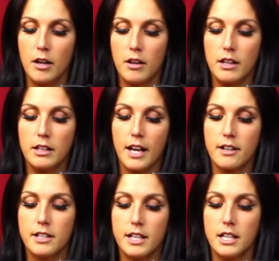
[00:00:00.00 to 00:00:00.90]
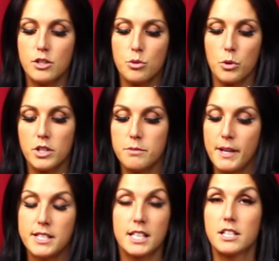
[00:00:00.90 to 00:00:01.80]
clarity towards
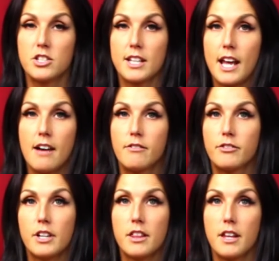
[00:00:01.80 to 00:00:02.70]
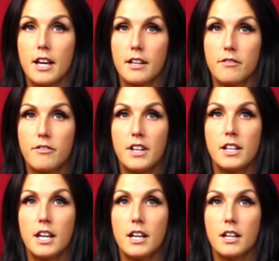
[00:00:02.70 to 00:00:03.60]
basically just like everything.
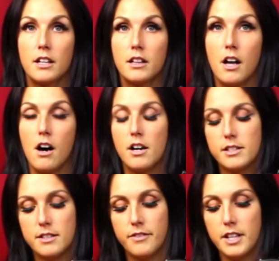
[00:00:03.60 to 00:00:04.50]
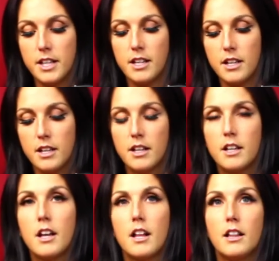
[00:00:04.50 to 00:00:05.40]
Feeling lost
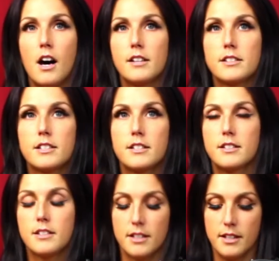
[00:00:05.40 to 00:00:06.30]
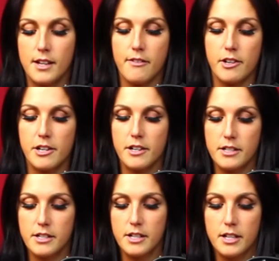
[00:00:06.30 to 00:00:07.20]
is never
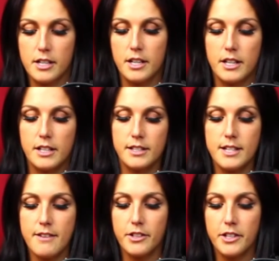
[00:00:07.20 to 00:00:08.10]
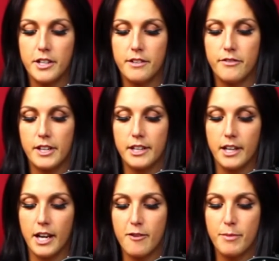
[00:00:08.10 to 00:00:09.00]
a good feeling.
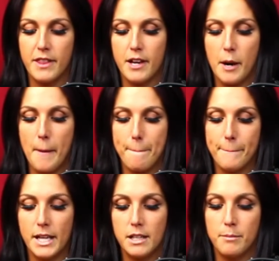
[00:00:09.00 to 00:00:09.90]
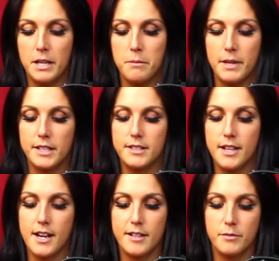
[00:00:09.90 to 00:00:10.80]
I've been there many, many, many
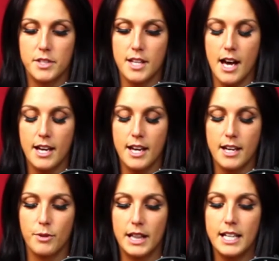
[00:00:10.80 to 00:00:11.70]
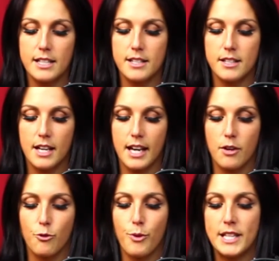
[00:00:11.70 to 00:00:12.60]
times. I can relate. I can
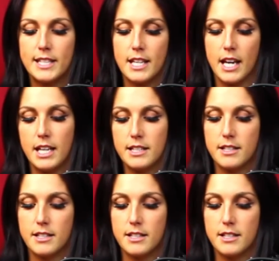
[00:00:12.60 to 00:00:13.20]
resonate.